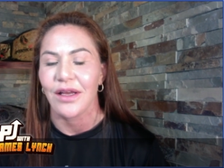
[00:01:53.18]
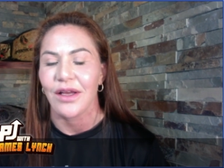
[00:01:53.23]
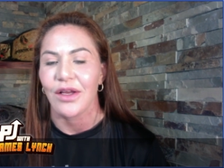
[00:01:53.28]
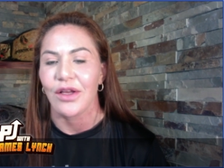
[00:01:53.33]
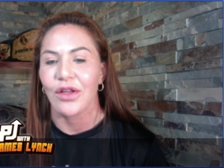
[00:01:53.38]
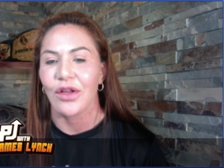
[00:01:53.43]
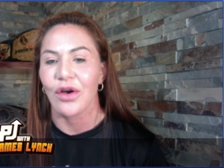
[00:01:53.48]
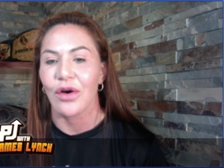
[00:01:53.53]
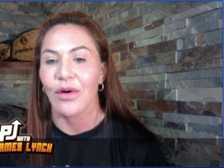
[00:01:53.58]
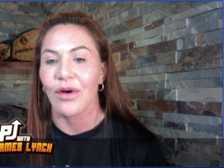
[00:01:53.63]
You
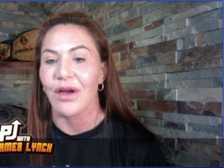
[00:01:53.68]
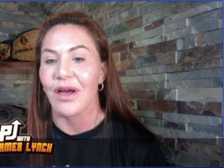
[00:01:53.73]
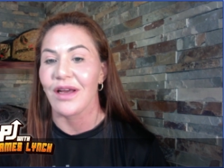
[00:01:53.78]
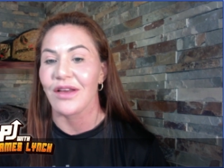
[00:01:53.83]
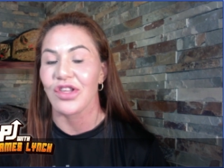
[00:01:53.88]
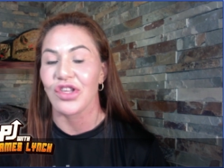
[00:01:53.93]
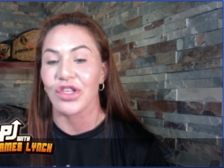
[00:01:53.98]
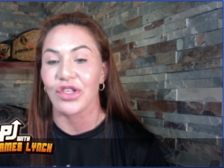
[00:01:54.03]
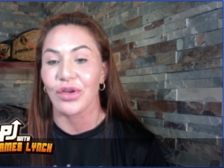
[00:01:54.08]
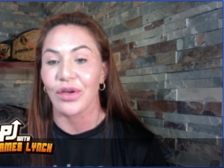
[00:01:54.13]
know, uh,
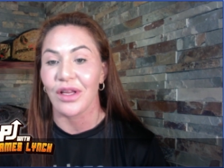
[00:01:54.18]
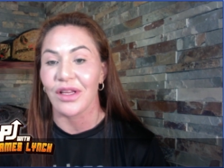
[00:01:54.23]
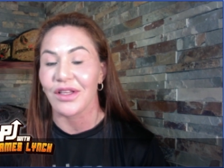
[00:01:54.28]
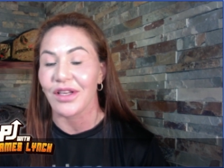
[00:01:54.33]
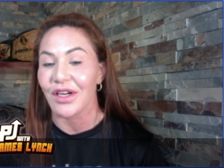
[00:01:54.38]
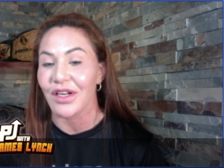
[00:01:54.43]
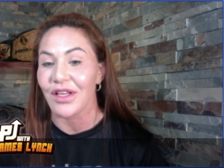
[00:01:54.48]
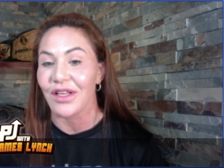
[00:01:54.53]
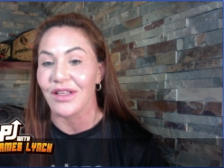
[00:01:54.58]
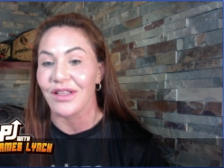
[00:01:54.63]
she's going to
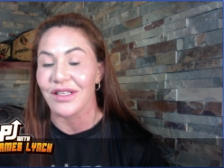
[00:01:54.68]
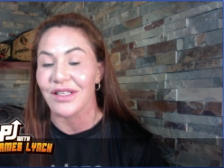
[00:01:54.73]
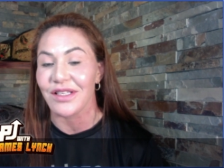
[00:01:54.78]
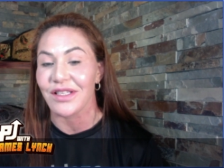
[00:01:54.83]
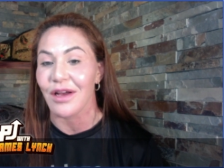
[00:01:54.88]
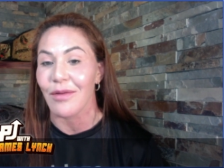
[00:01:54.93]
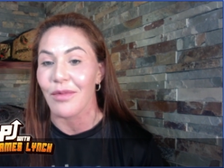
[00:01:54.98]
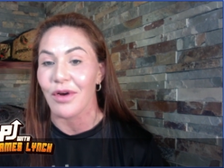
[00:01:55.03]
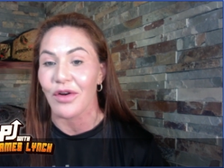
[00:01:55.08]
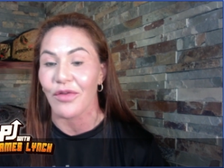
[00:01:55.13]
turn in the
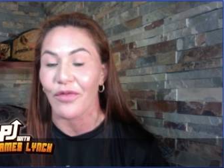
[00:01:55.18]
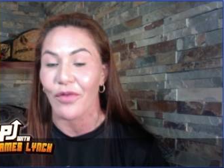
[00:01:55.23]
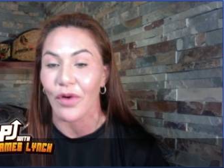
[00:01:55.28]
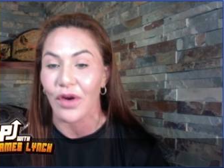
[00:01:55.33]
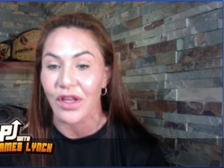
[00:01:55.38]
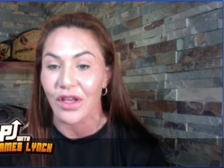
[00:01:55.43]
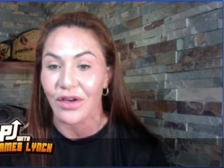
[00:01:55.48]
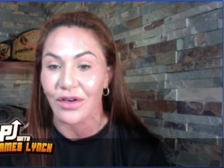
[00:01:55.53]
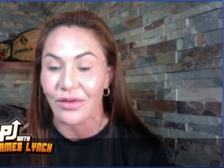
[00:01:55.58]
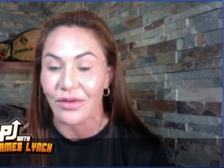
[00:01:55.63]
summer
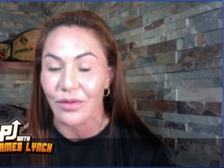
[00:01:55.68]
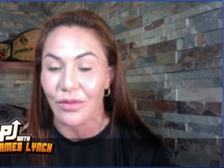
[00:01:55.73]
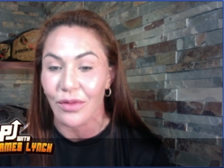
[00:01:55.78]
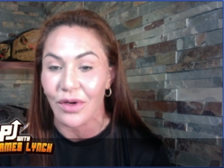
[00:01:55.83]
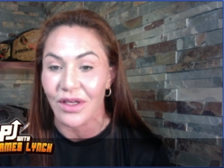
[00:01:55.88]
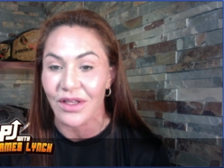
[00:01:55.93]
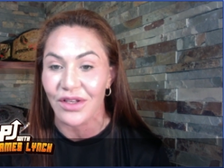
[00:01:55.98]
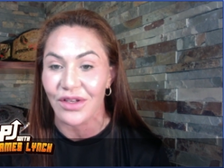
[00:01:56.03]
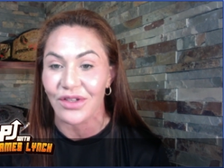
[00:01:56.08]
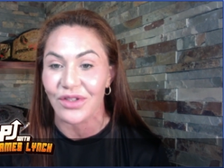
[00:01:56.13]

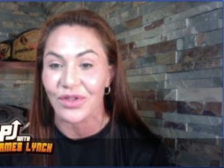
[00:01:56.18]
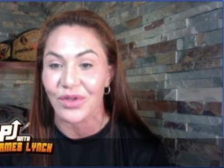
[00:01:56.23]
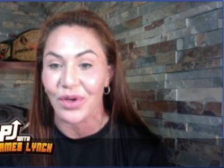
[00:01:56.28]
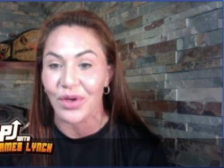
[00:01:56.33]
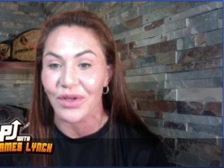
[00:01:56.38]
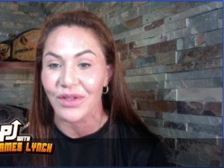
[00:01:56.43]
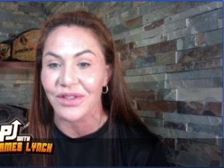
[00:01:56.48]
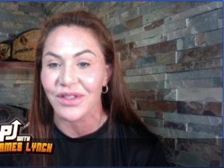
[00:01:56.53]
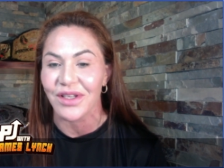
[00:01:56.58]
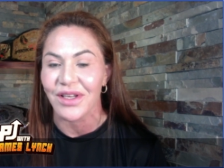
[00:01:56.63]
41 years
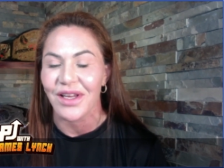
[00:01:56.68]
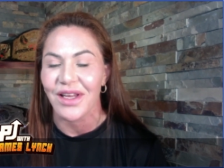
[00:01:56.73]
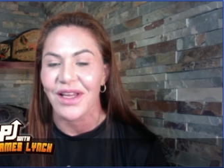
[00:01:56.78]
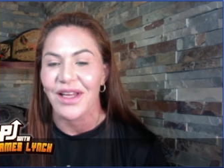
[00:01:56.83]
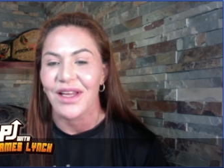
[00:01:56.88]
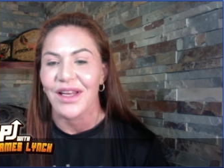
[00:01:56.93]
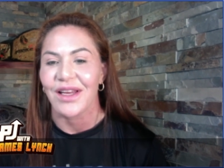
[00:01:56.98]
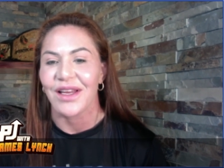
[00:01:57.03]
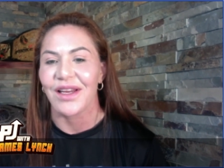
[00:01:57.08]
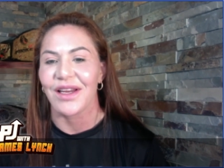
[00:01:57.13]
old
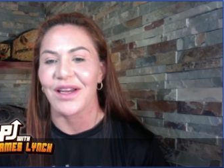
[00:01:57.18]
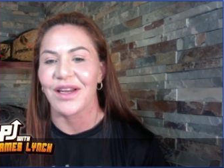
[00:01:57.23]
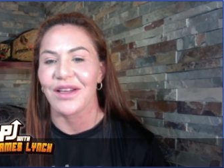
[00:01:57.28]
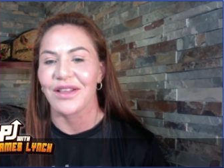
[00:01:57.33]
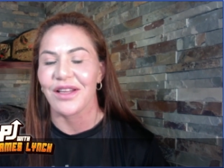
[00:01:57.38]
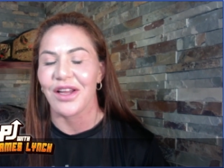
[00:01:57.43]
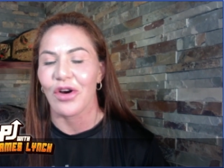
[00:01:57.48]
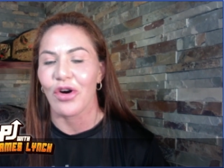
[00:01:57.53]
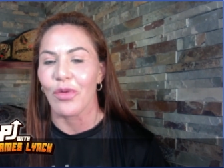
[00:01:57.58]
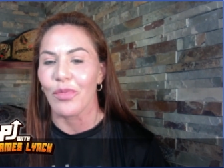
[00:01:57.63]

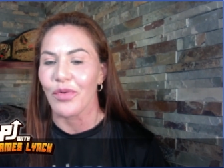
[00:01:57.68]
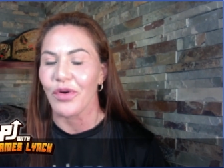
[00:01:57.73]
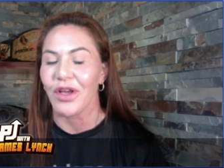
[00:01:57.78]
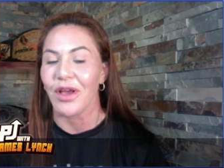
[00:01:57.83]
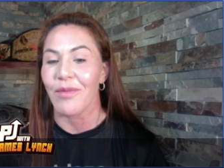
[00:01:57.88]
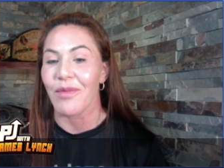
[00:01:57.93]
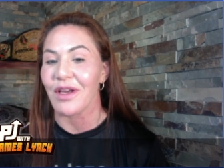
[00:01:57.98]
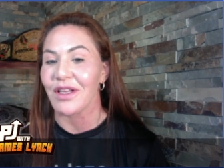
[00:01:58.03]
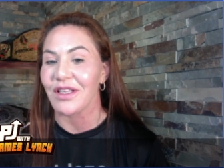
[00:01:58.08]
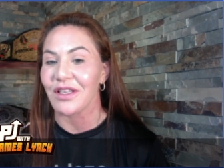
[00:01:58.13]
and I hope we
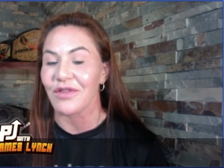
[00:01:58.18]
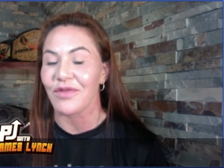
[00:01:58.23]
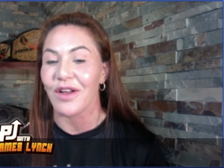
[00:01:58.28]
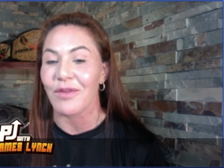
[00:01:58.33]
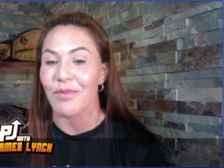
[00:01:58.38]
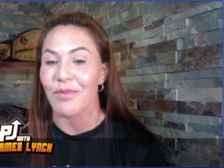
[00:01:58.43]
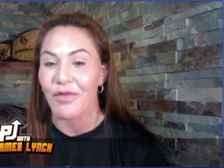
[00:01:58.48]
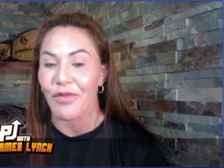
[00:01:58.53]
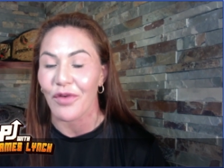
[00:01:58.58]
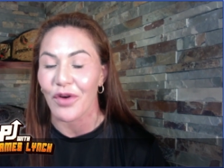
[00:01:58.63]
can make this
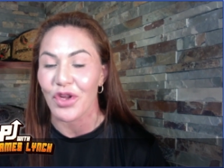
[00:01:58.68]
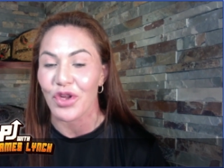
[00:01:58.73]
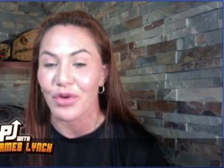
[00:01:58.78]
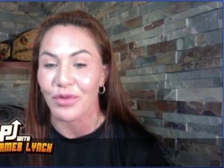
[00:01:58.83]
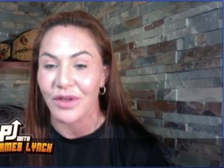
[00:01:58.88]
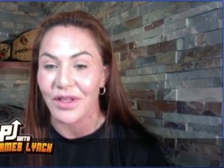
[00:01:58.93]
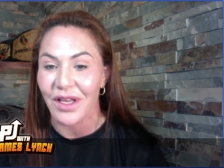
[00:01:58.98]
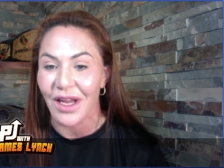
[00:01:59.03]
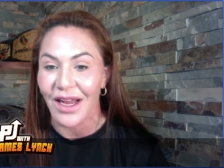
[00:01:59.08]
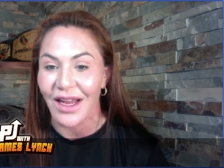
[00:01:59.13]
fight before she
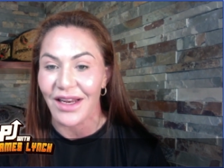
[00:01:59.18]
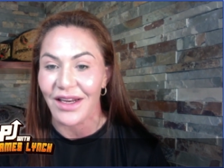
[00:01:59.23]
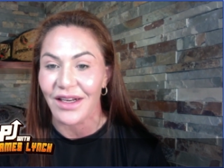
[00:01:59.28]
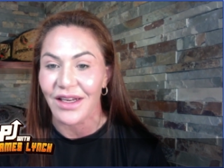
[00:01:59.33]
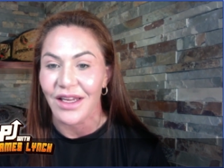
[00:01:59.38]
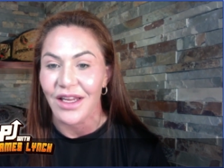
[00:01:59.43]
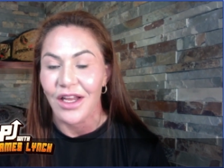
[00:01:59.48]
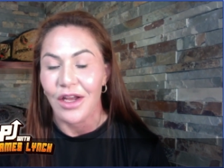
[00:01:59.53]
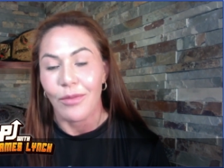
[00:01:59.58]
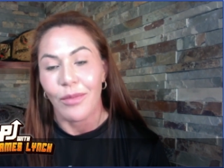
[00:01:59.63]

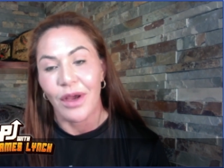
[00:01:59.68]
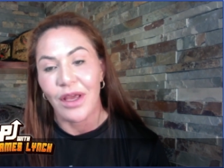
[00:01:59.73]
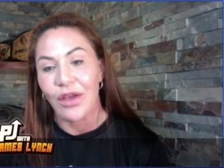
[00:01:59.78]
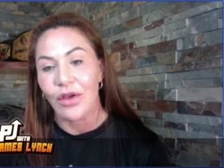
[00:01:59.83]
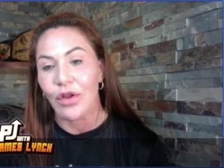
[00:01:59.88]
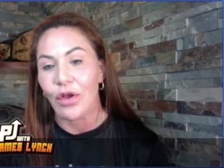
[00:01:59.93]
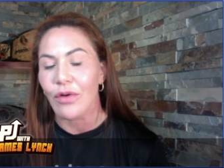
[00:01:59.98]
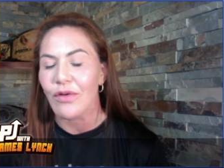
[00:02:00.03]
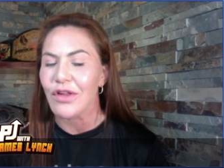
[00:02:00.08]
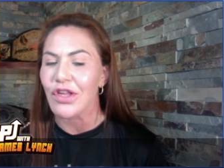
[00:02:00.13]
retire. But you
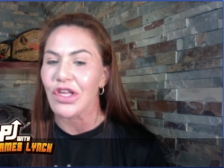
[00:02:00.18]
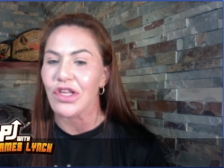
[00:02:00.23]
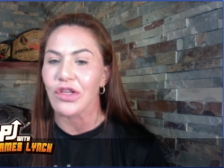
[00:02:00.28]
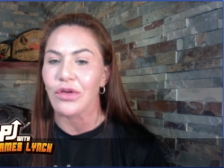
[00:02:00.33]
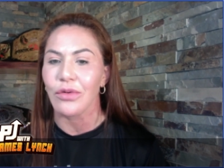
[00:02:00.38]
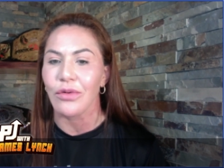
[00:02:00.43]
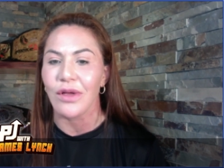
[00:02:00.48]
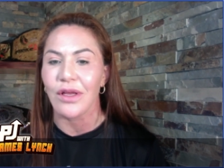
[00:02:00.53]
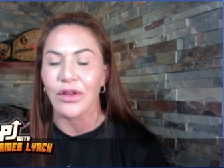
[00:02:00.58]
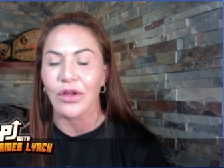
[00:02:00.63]
know, she's
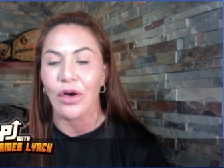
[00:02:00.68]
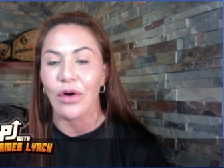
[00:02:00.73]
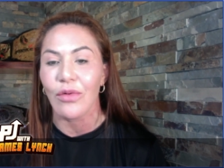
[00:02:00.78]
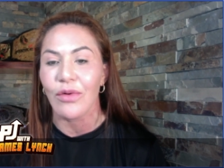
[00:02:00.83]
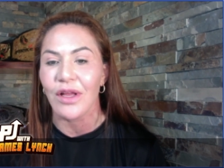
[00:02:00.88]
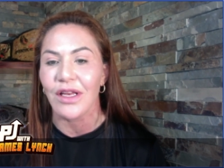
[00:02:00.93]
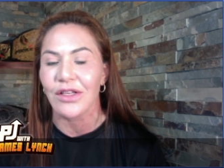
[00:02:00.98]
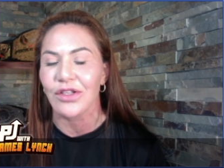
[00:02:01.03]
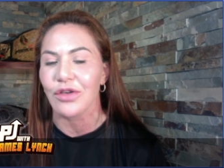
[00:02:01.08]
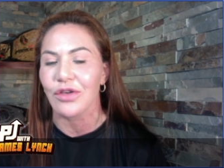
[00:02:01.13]
no
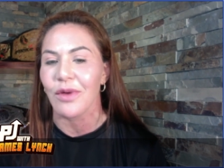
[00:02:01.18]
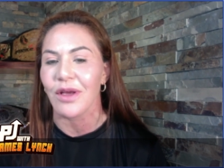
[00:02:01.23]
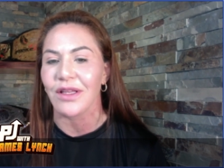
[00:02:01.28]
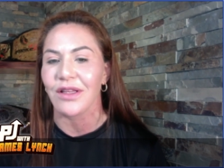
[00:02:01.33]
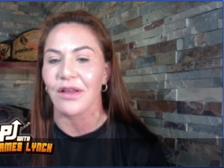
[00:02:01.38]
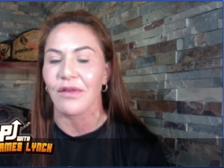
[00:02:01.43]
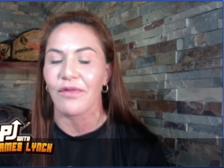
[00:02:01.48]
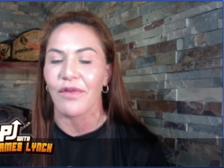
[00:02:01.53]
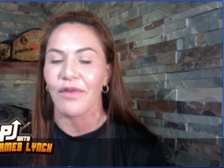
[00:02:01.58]
willing to make this